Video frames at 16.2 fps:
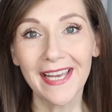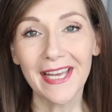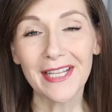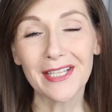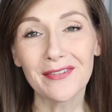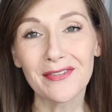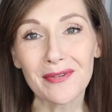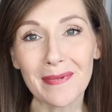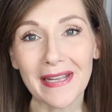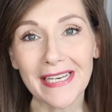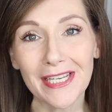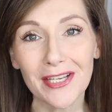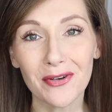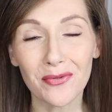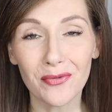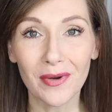Hello
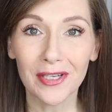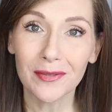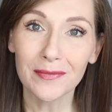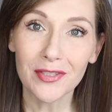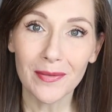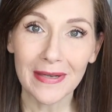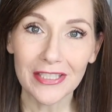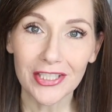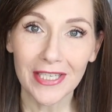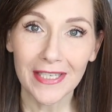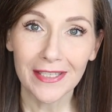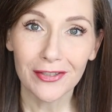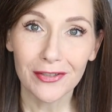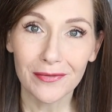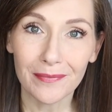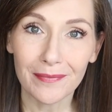everybody, welcome to my
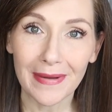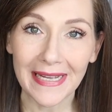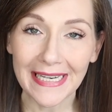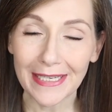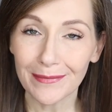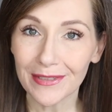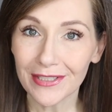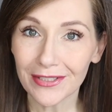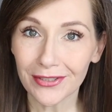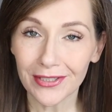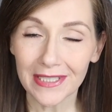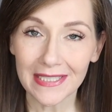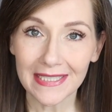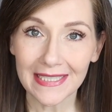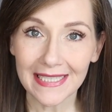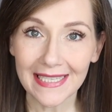channel. My name is
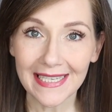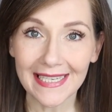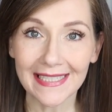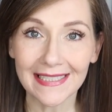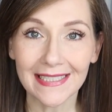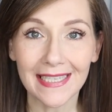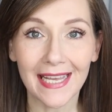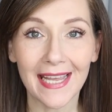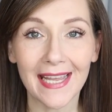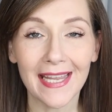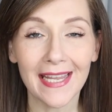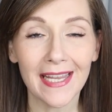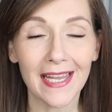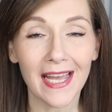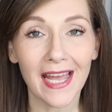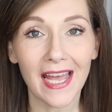Kristi and
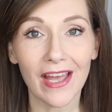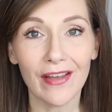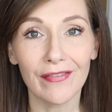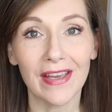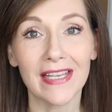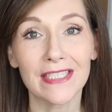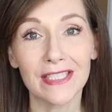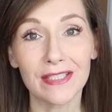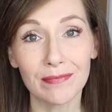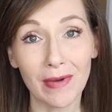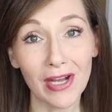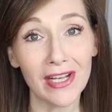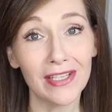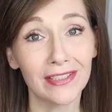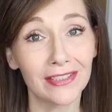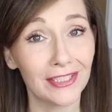today I have a
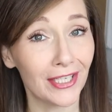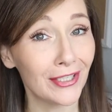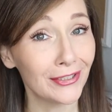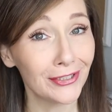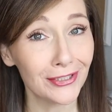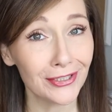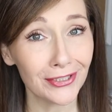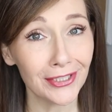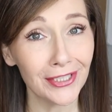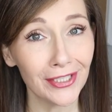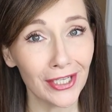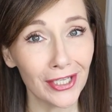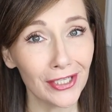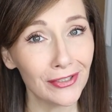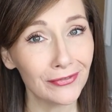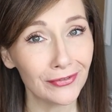small Dollar Tree
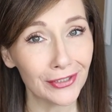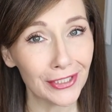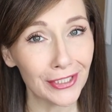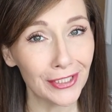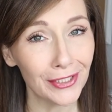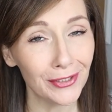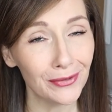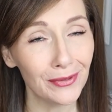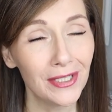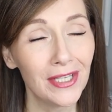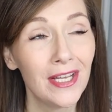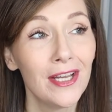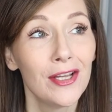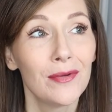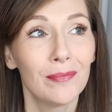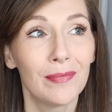haul for you,
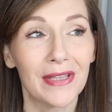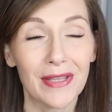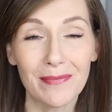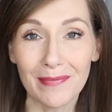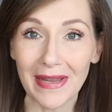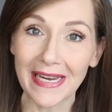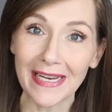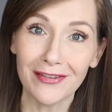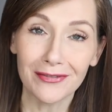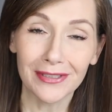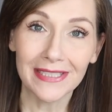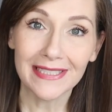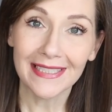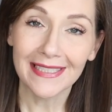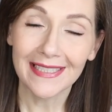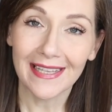but the main
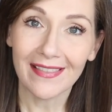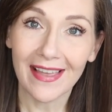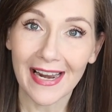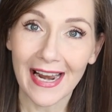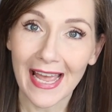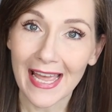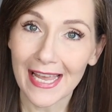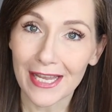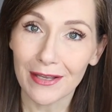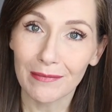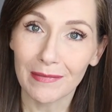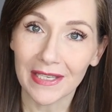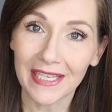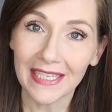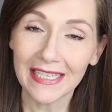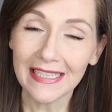reason that I am
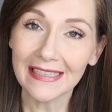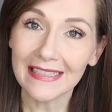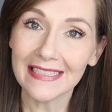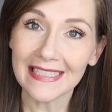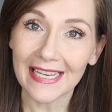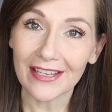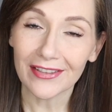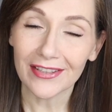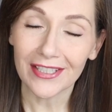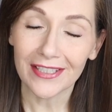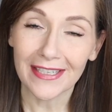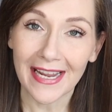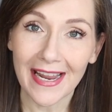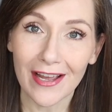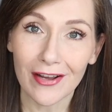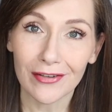getting this out there
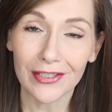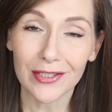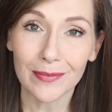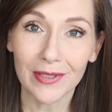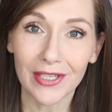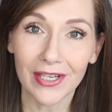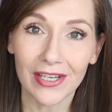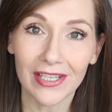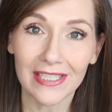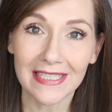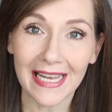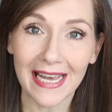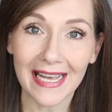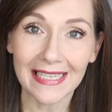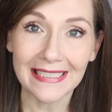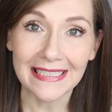now is because
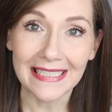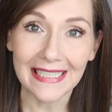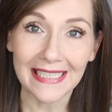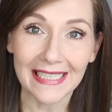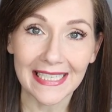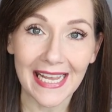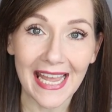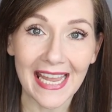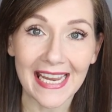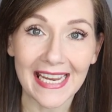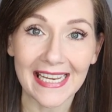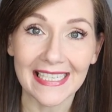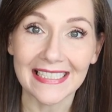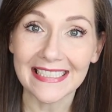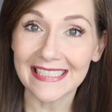I did a